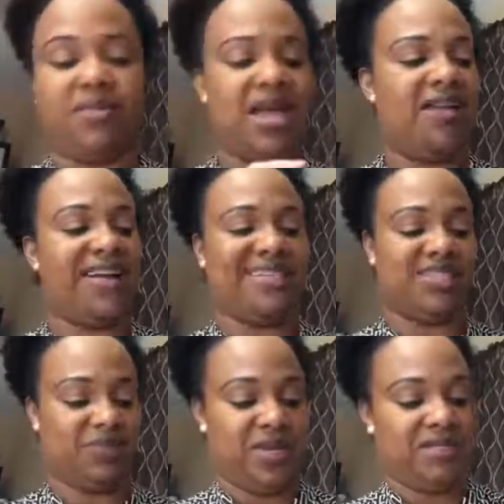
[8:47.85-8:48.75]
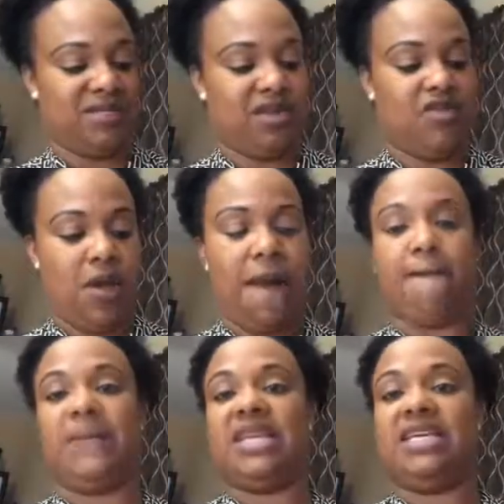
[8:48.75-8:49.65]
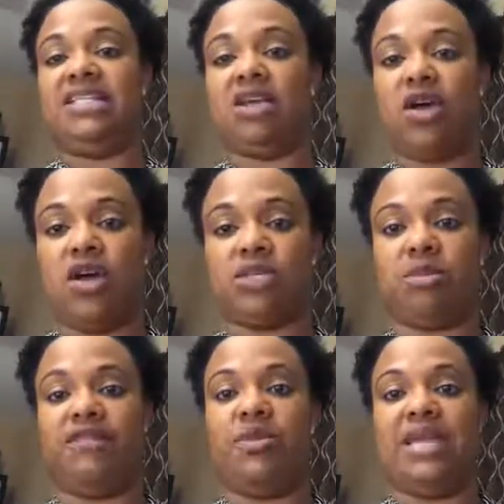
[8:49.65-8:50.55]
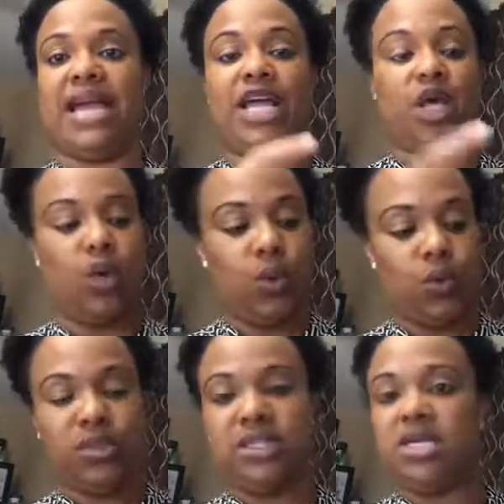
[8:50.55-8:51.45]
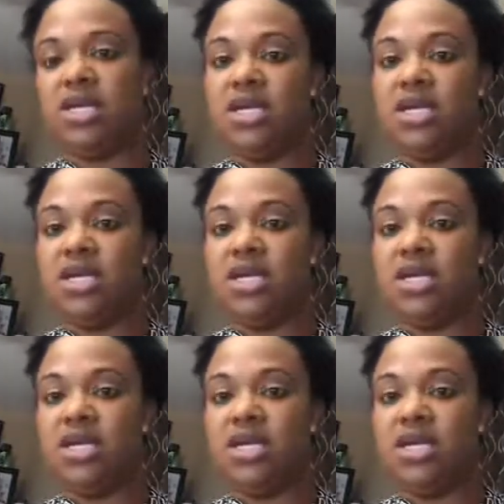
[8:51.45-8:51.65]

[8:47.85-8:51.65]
They are expensive, but these are awesome if you like cold